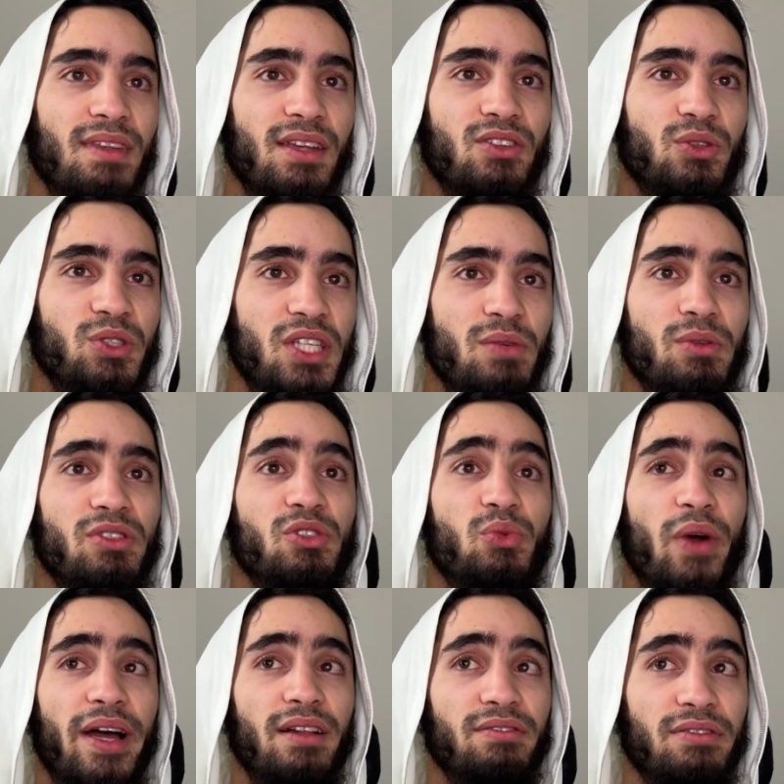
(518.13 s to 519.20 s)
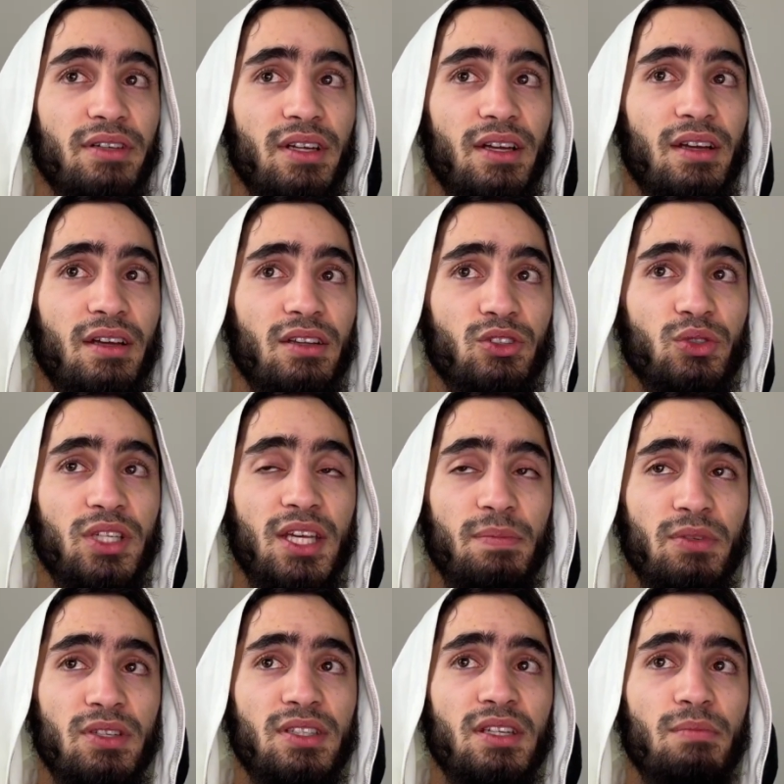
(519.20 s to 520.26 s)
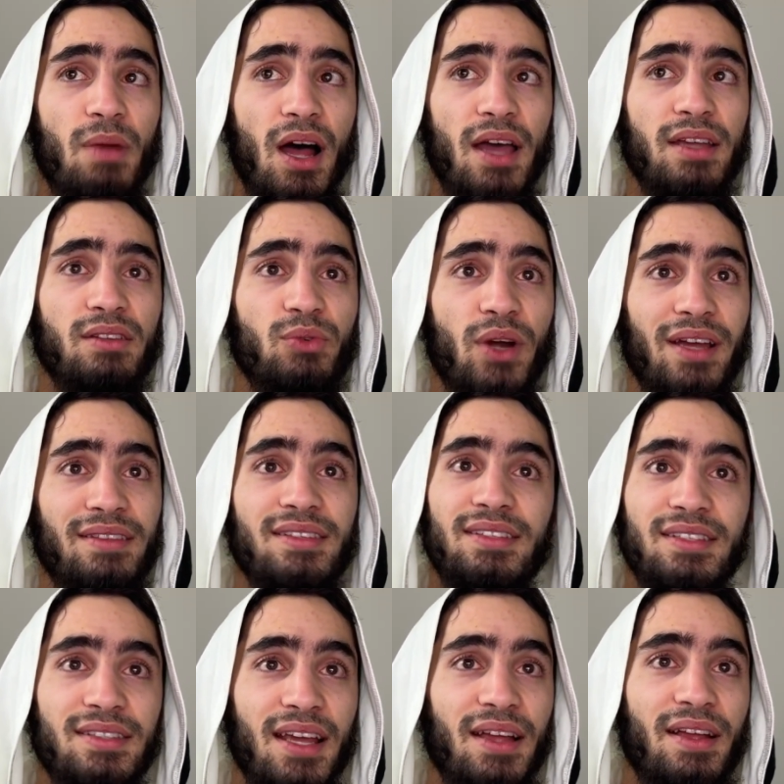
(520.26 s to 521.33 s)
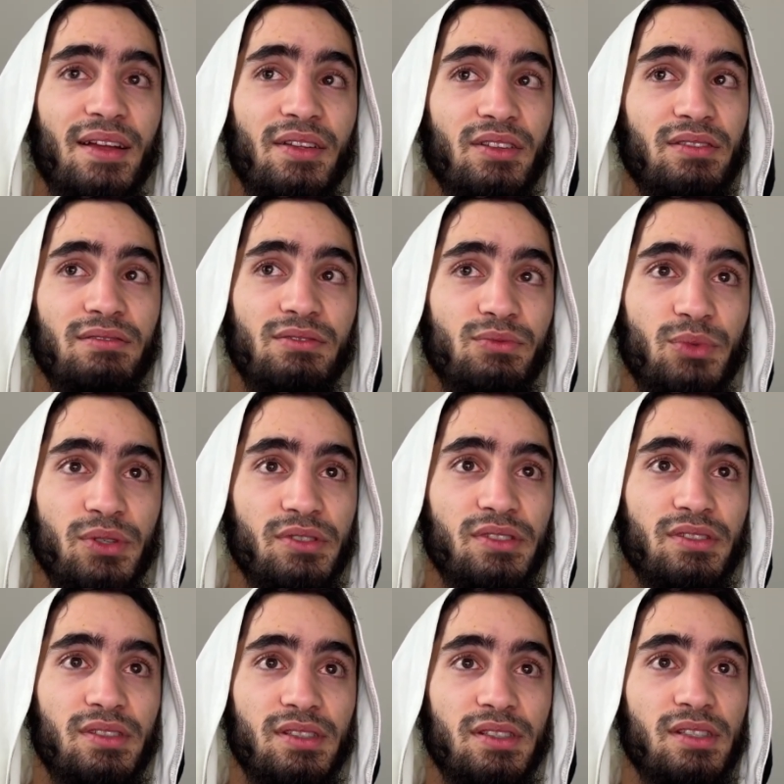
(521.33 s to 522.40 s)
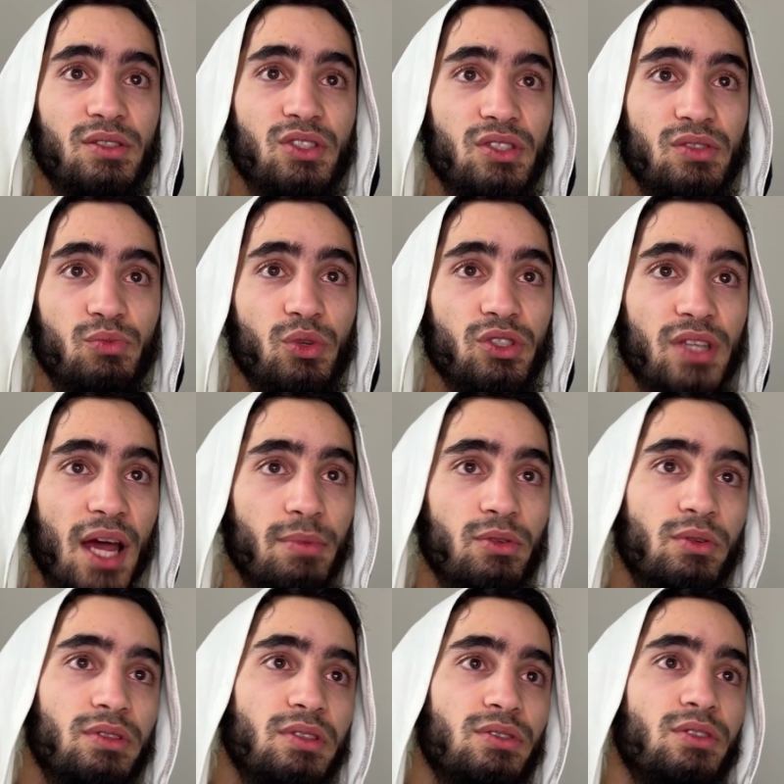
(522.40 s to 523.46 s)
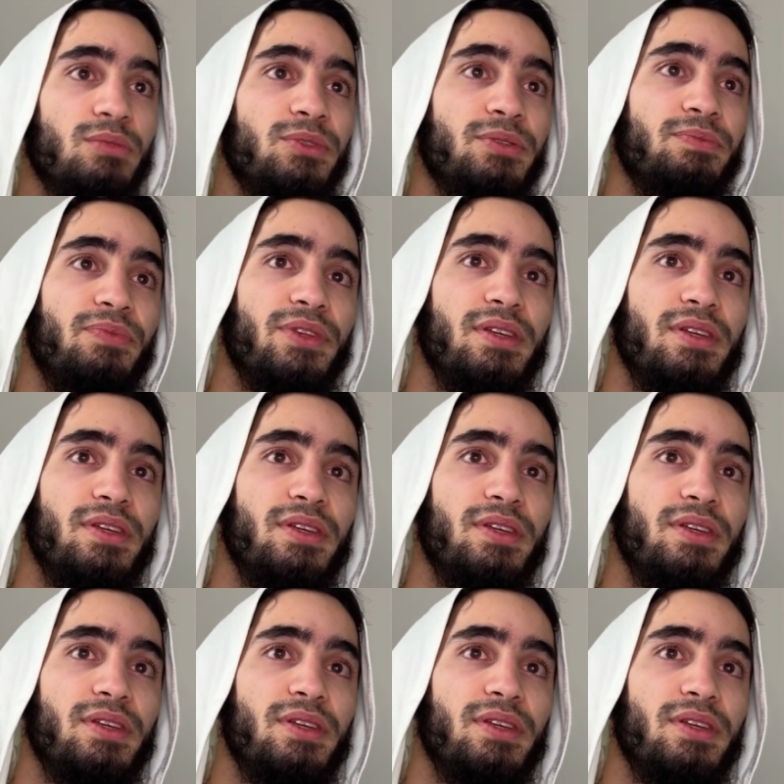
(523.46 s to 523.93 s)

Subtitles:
So she was 12. So keep this in mind, right? This was absolutely normal.